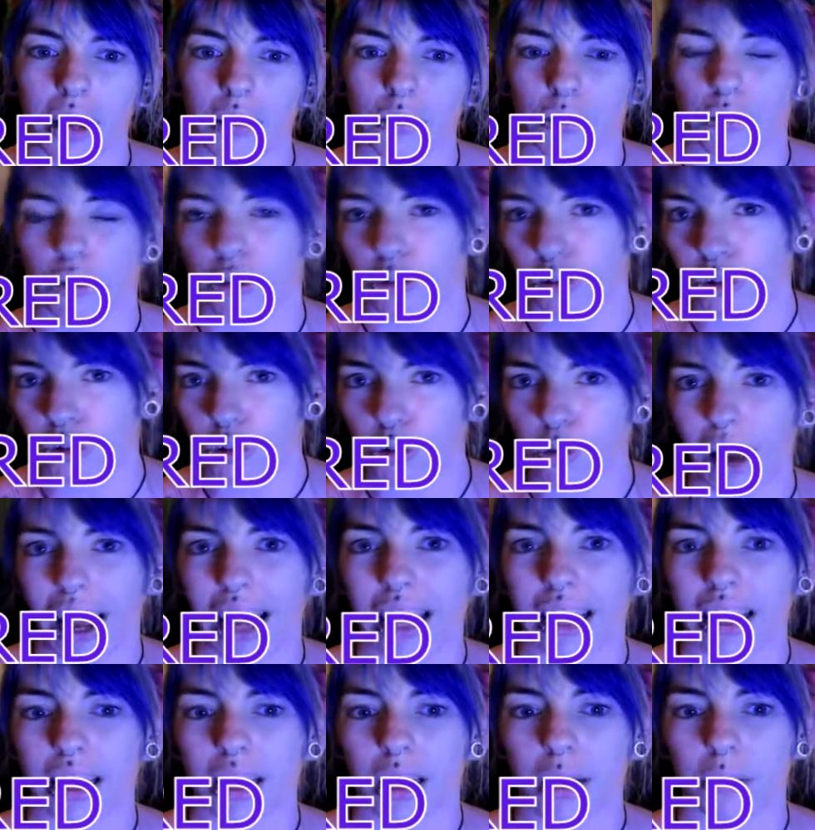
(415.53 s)
It was a
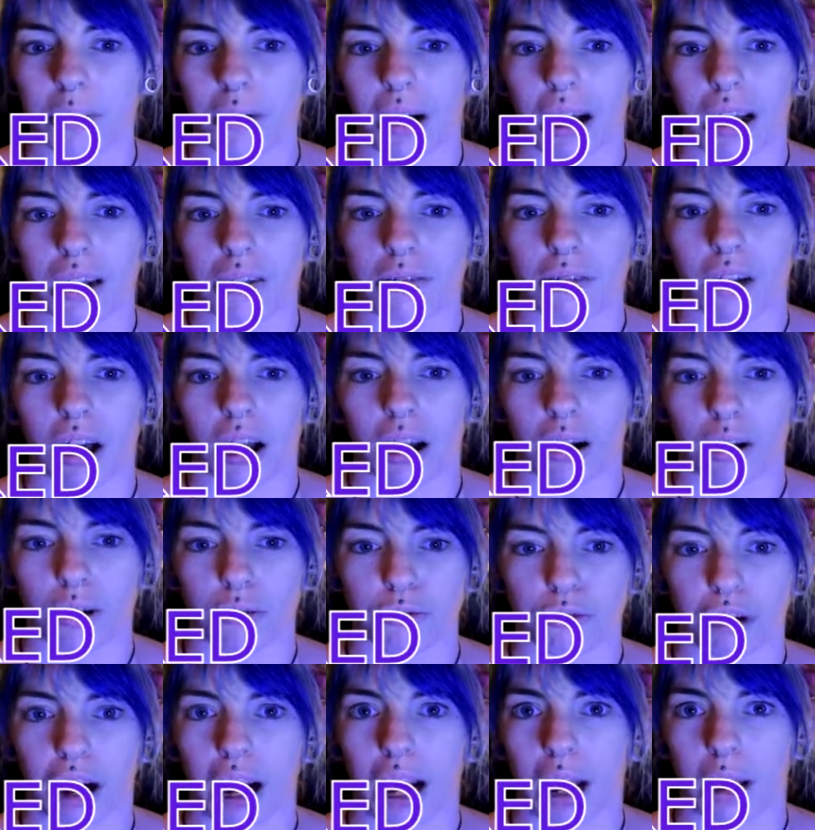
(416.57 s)
28GB
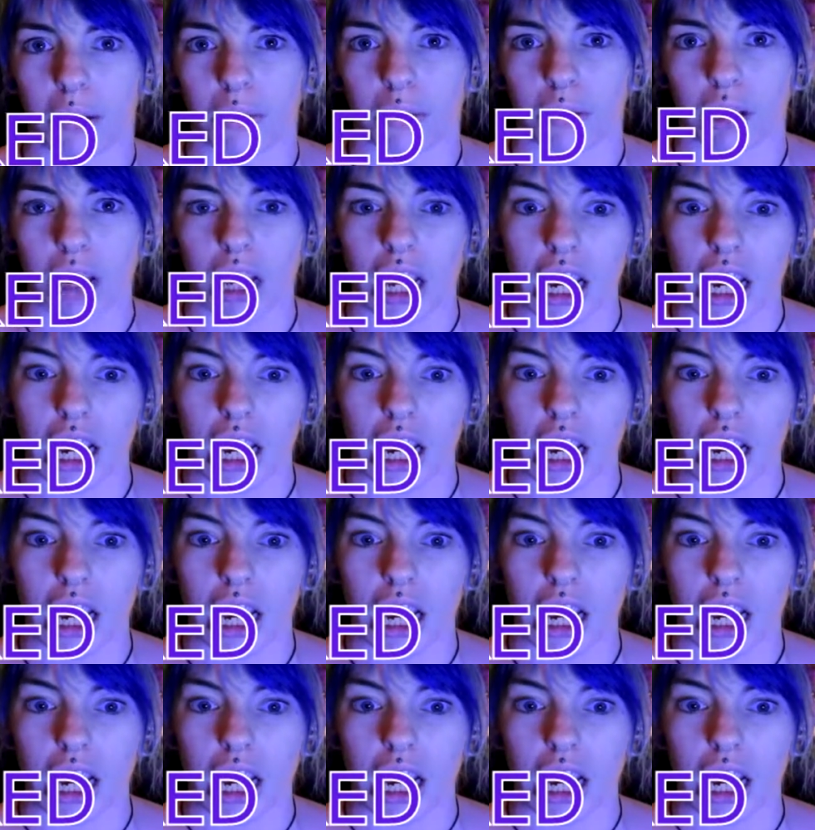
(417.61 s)
RAM